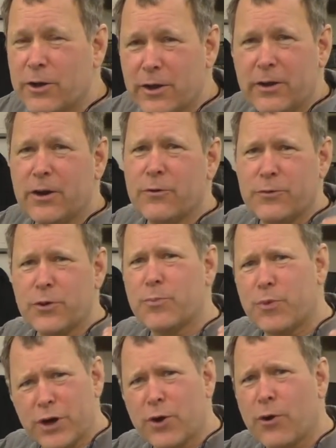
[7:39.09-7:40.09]
You, know, if you
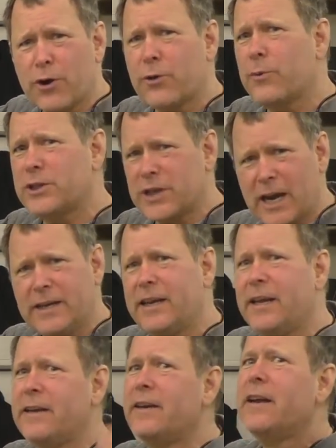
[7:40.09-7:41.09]
pre-order, which I
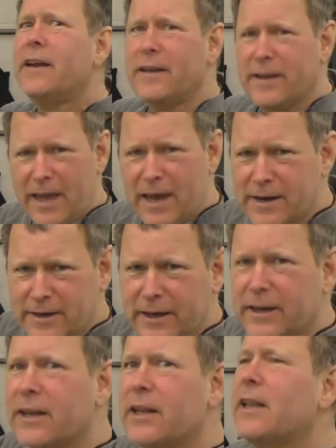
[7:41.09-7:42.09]
did, you get a
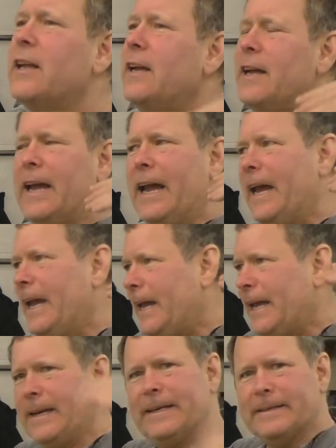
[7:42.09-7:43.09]
deal.
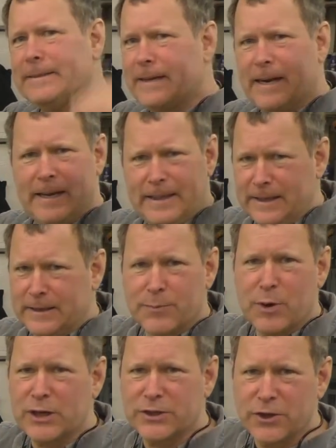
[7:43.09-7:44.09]
And I think the
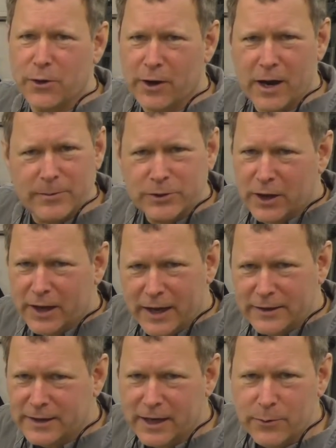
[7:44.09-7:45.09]
price is going up, so I
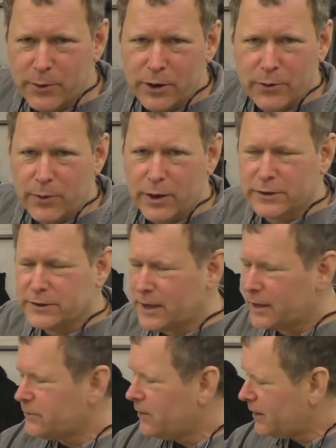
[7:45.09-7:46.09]
can't tell you where, where it
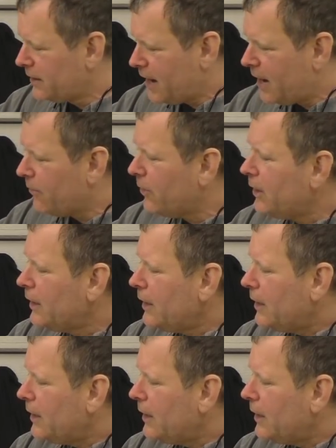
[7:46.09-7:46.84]
stands right now.